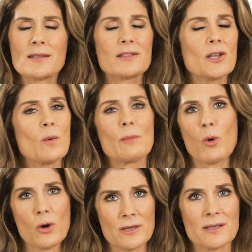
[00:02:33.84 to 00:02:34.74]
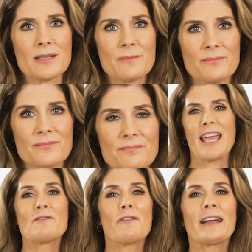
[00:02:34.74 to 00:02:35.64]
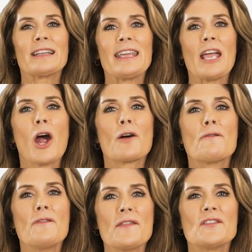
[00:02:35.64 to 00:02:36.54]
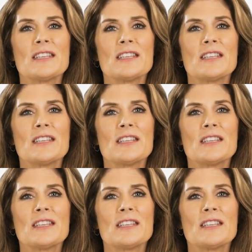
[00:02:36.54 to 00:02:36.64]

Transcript: is so important. And finally, our 5th